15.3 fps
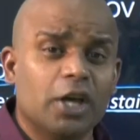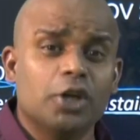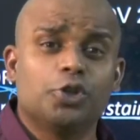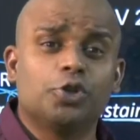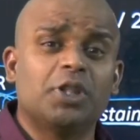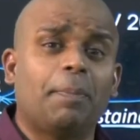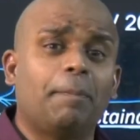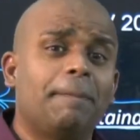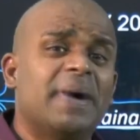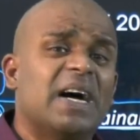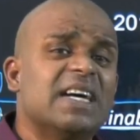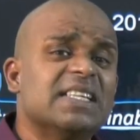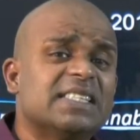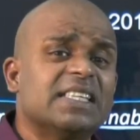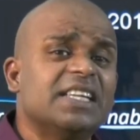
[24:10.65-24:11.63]
To the
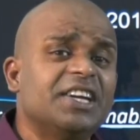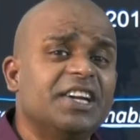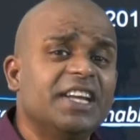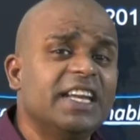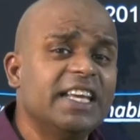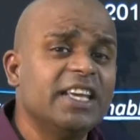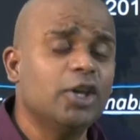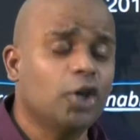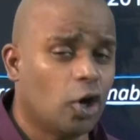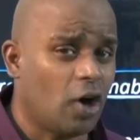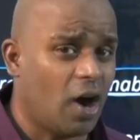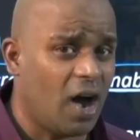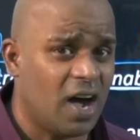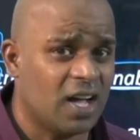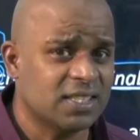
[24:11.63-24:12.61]
person reading
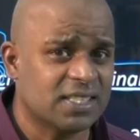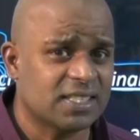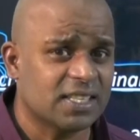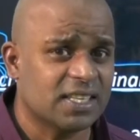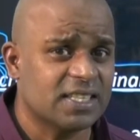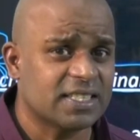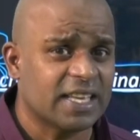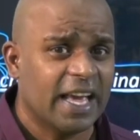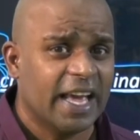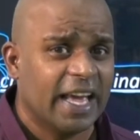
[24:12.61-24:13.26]
your answers,